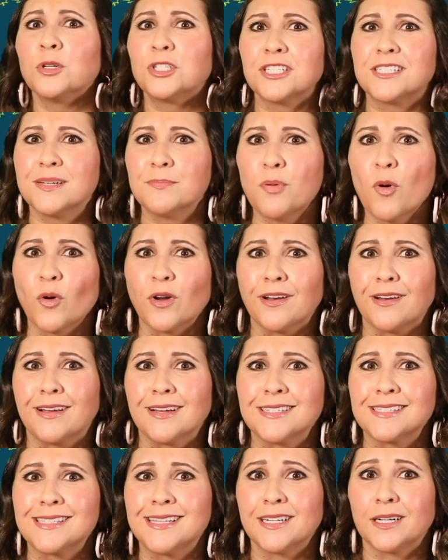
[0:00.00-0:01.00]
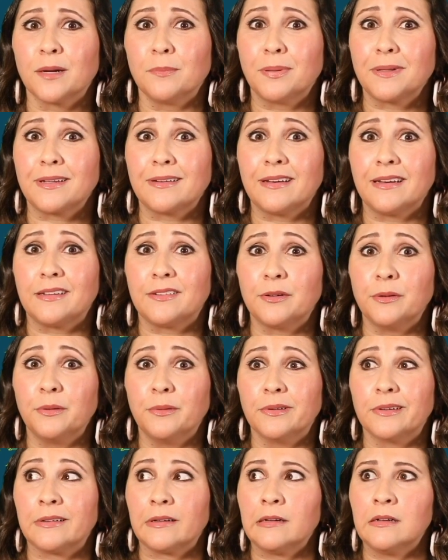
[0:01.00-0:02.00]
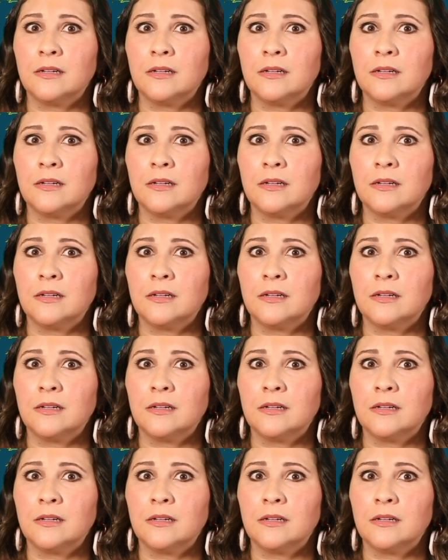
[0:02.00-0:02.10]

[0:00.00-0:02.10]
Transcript: which is important because their ability to